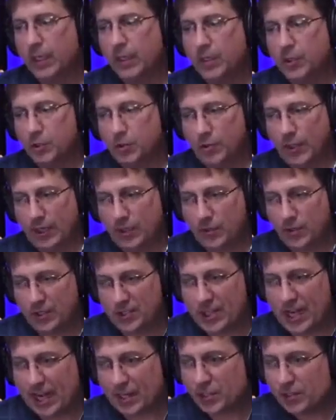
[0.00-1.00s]
Direct
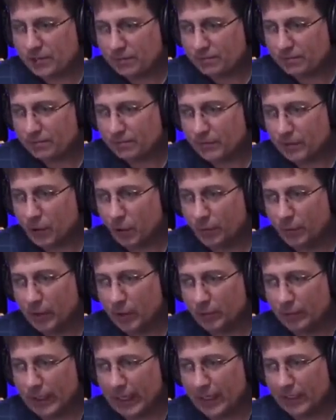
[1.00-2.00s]
transaction, no
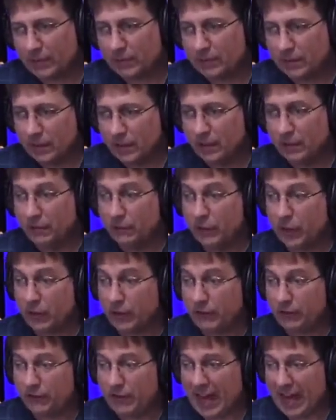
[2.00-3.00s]
middleman,
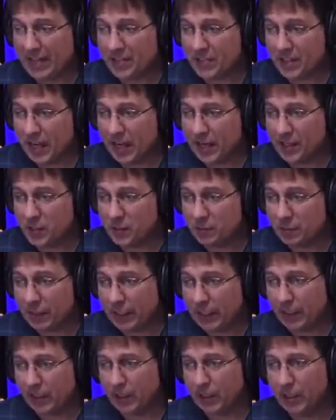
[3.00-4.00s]
very fast, high
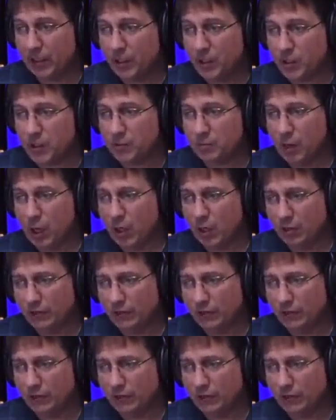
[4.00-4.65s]
speed, smaller